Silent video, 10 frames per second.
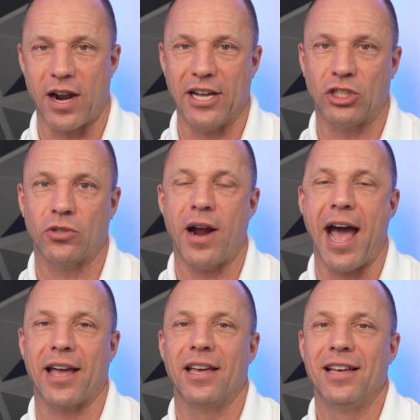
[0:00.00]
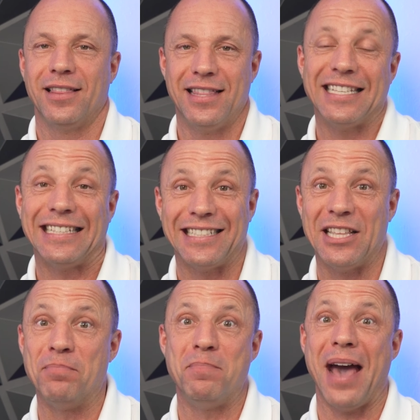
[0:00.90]
I track. This is
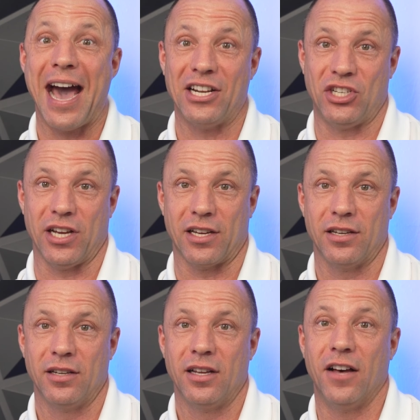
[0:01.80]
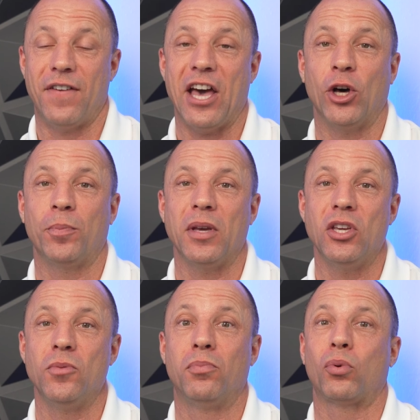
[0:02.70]
the magic of helping
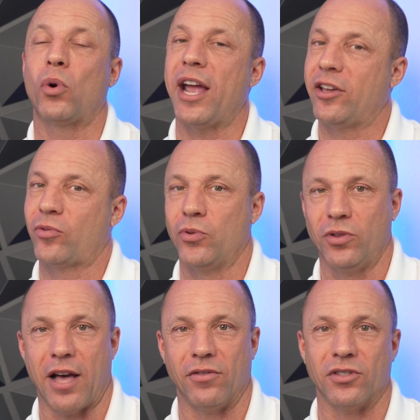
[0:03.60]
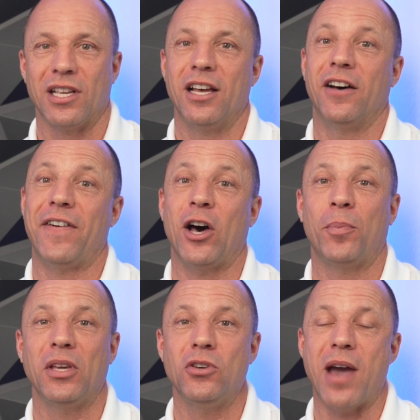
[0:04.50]
you break through levels, of
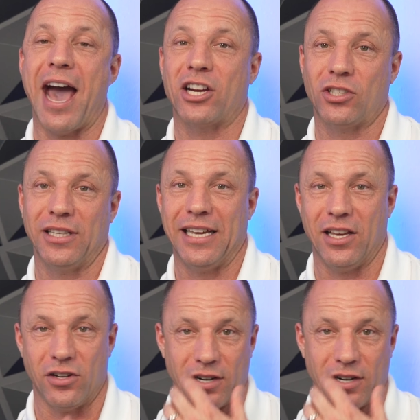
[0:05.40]
helping you actually hit your